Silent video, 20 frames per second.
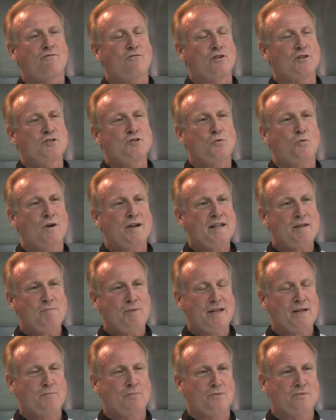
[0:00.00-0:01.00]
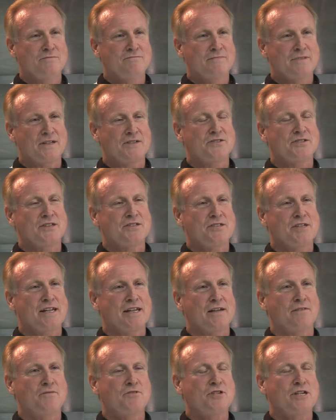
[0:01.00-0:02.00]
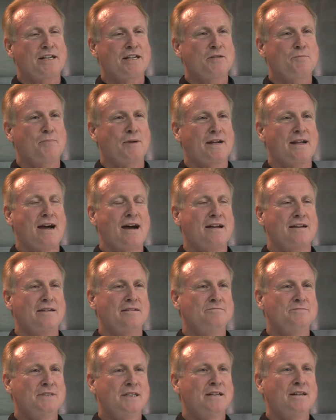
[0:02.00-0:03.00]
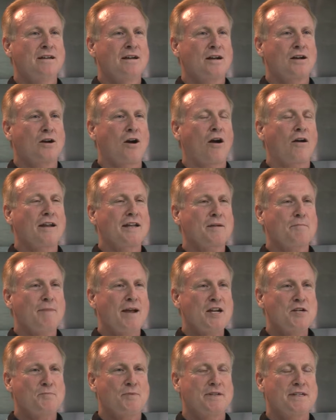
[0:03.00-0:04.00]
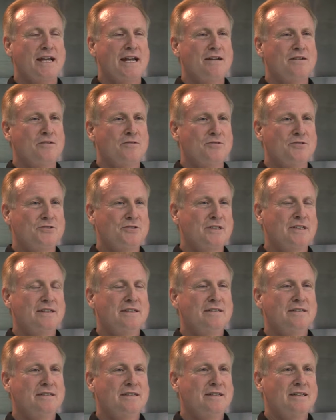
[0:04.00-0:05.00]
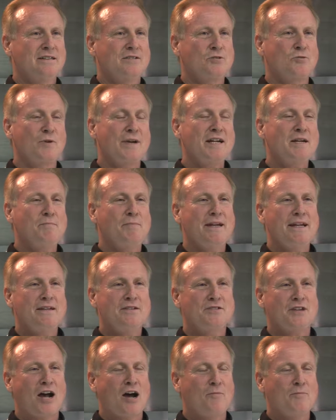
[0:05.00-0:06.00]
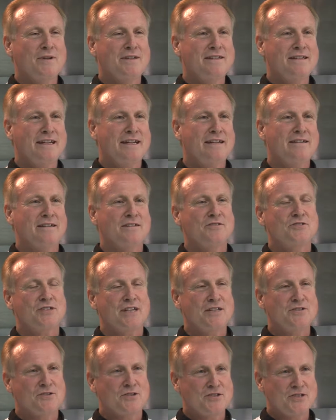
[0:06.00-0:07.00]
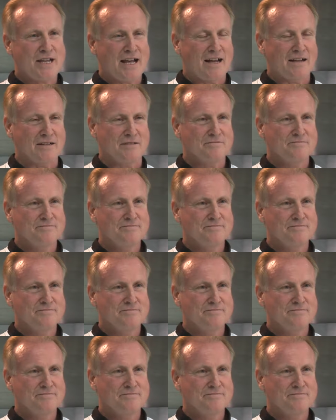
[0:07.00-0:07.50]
for 20 people consisting of chicken piccata, garlic mashed potatoes, green beans almondine, and Caesar salad.